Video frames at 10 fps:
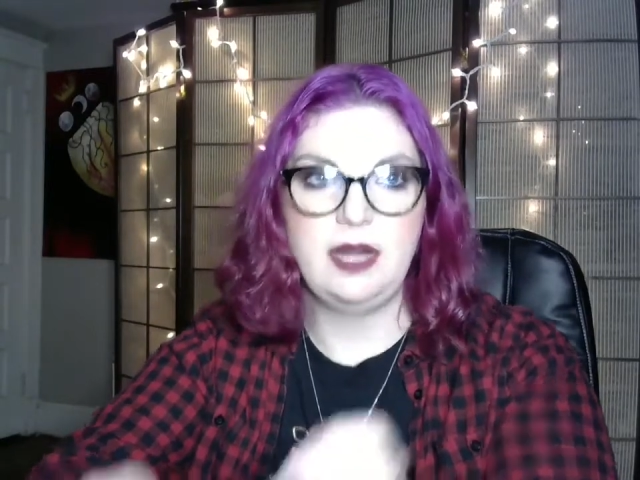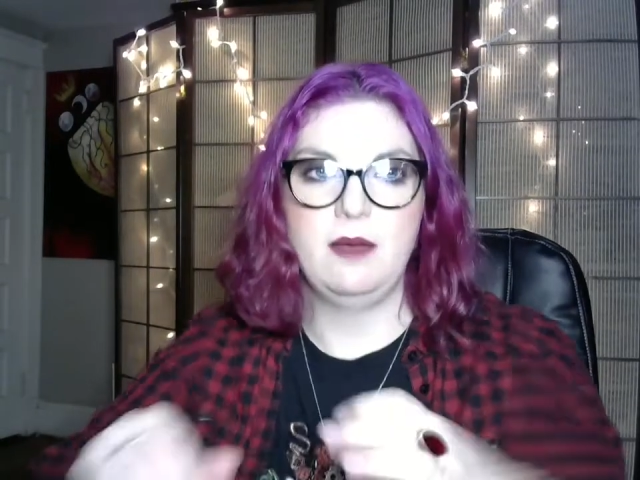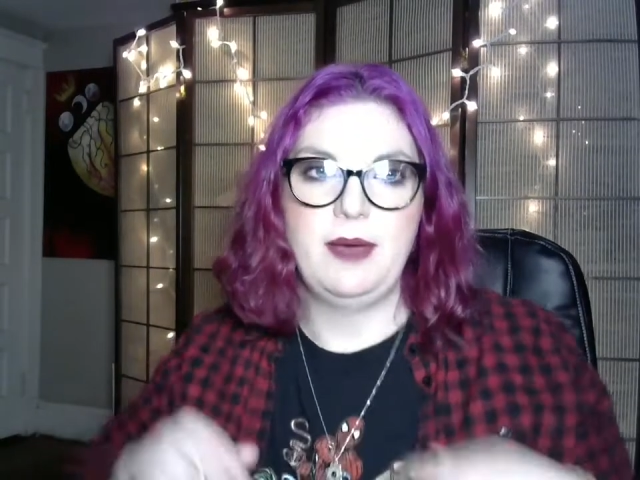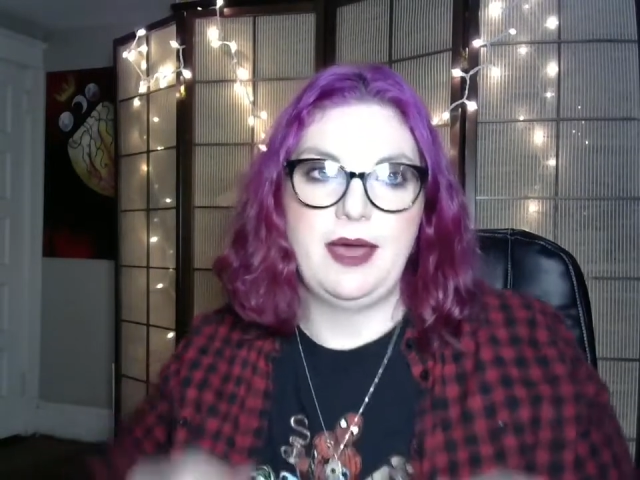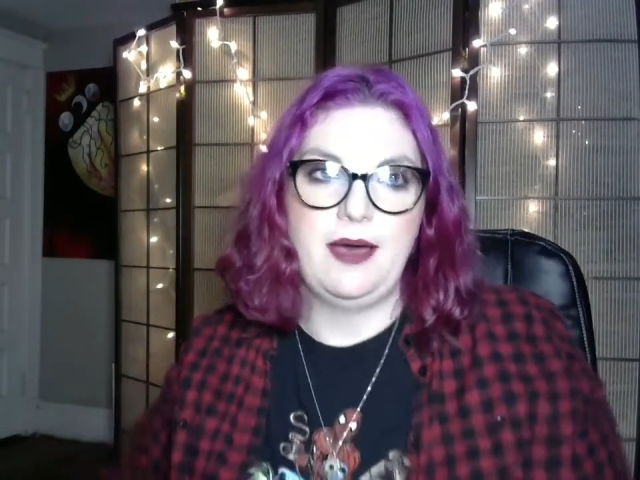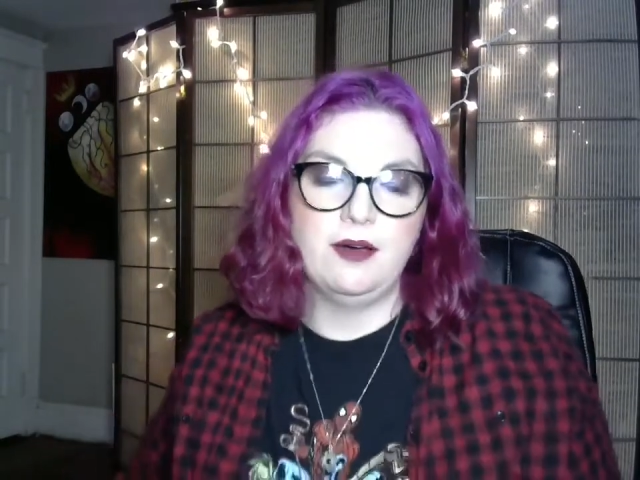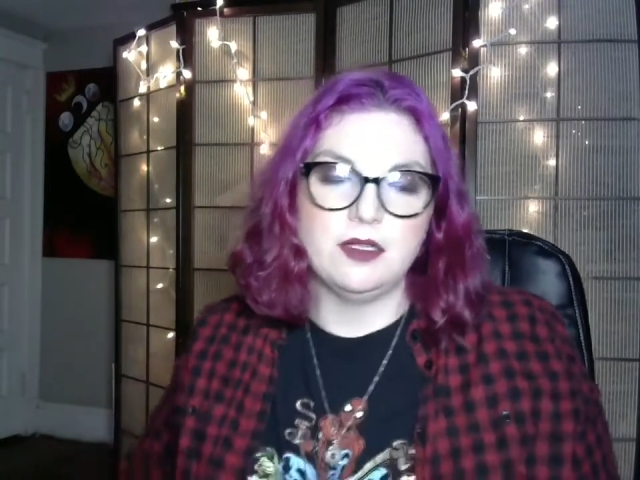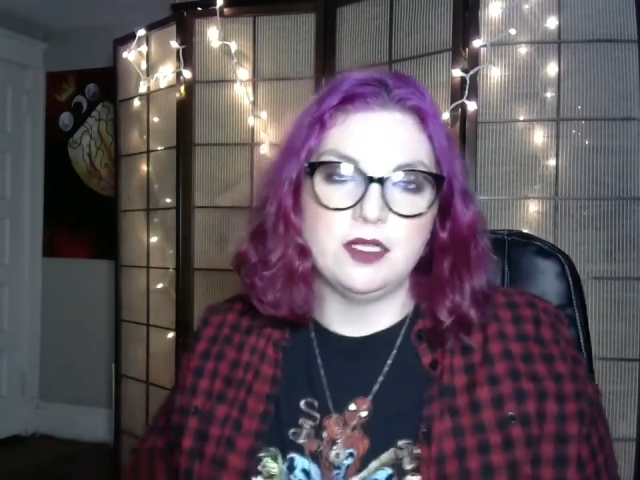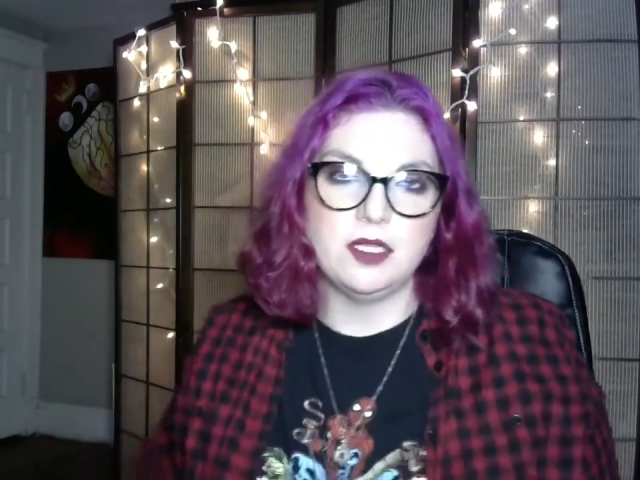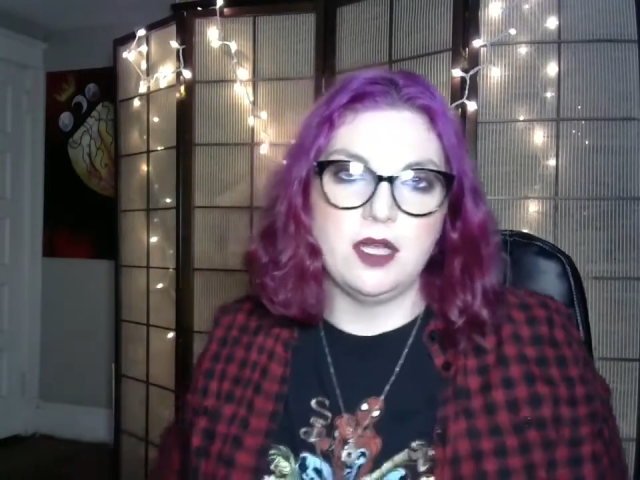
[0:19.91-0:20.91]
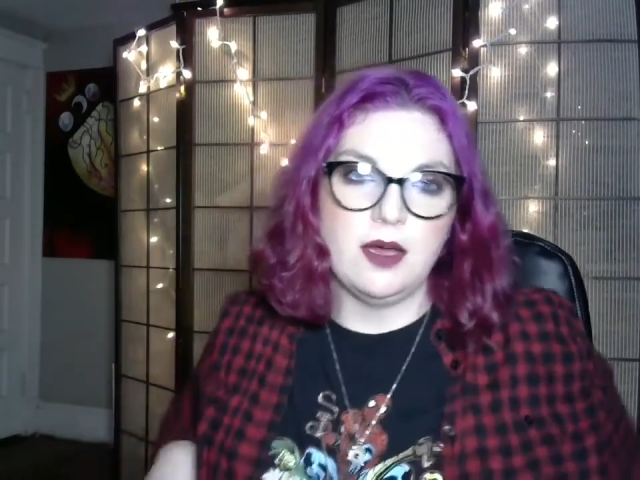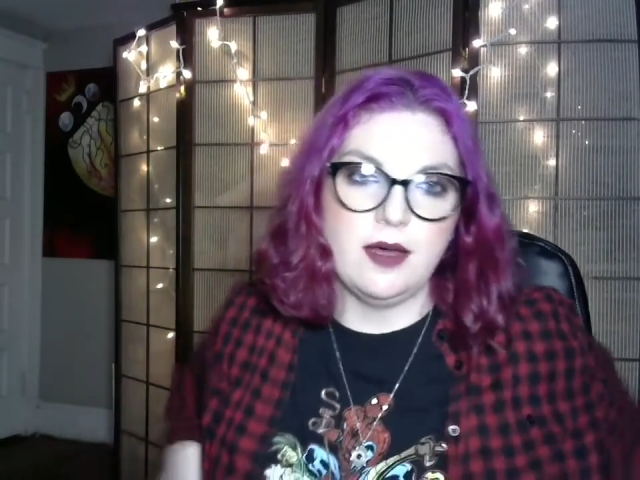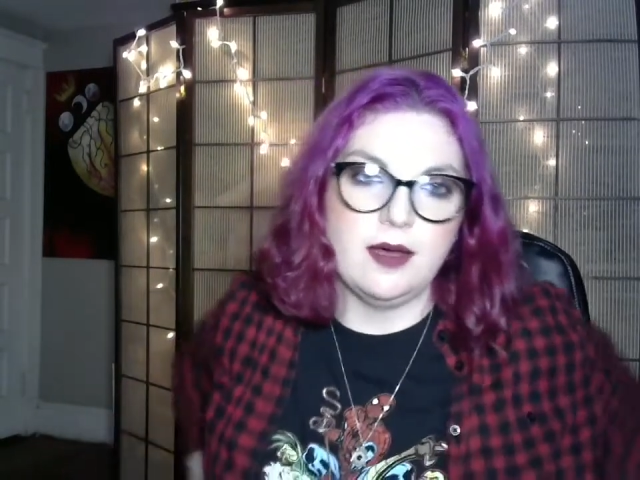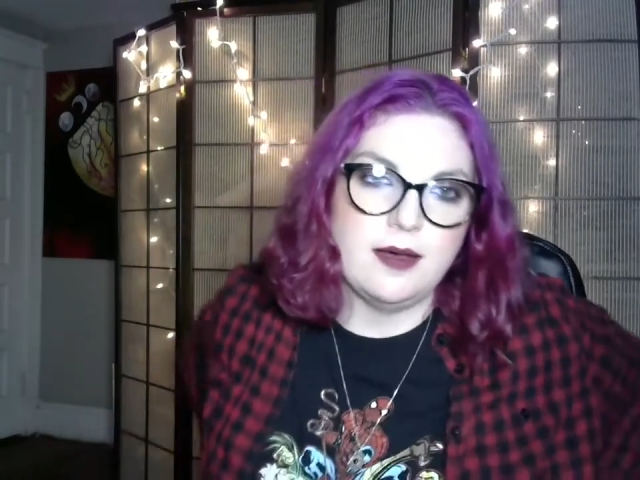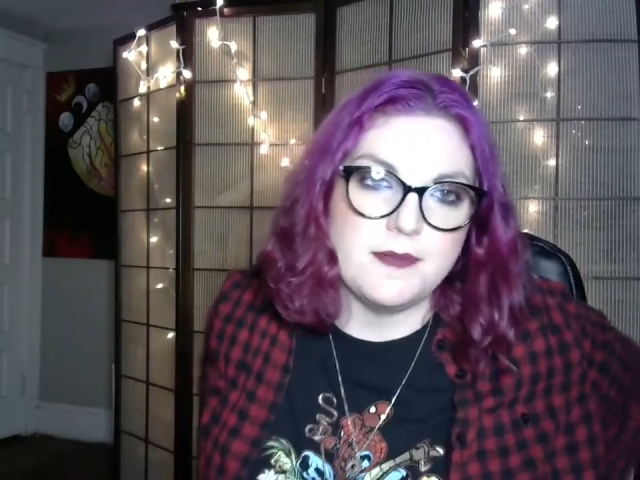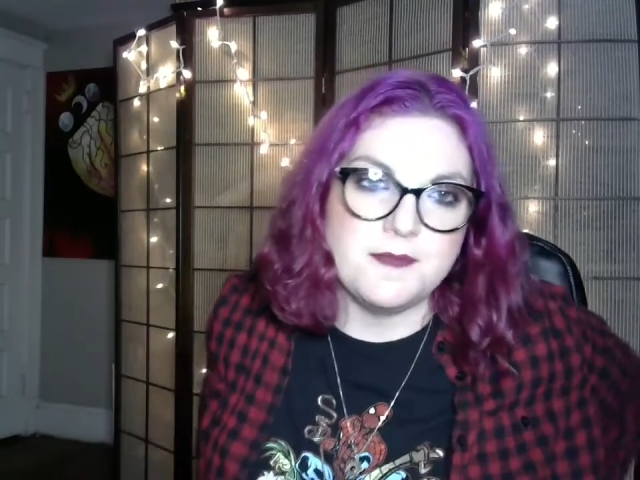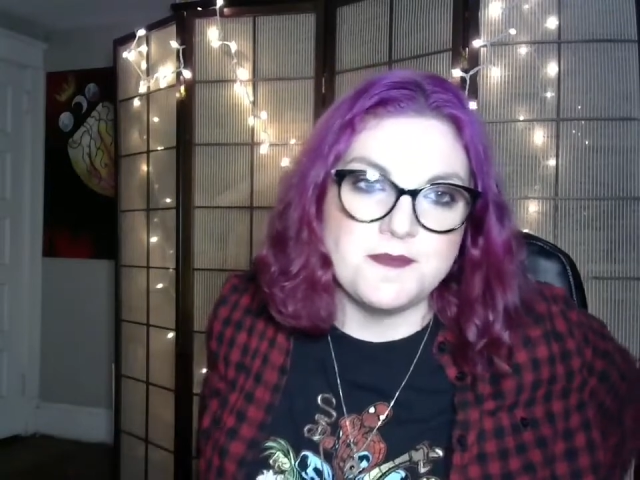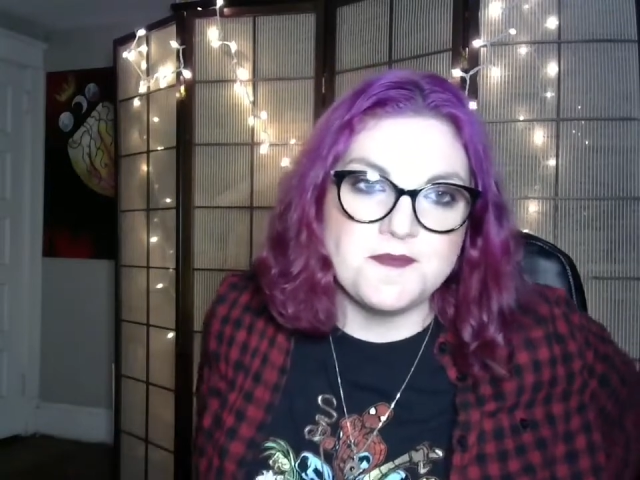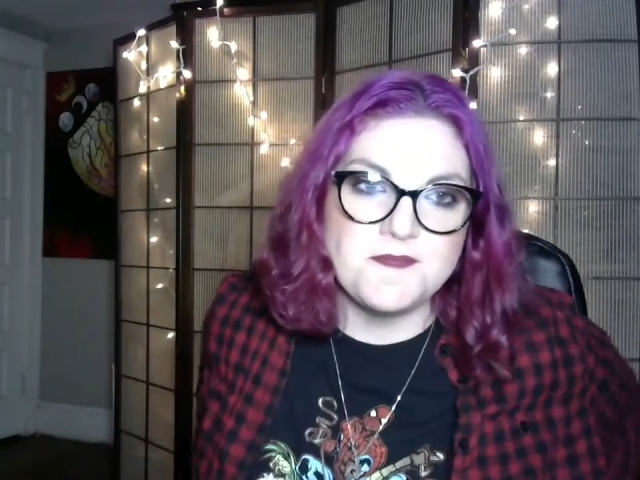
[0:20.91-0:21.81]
about what I'm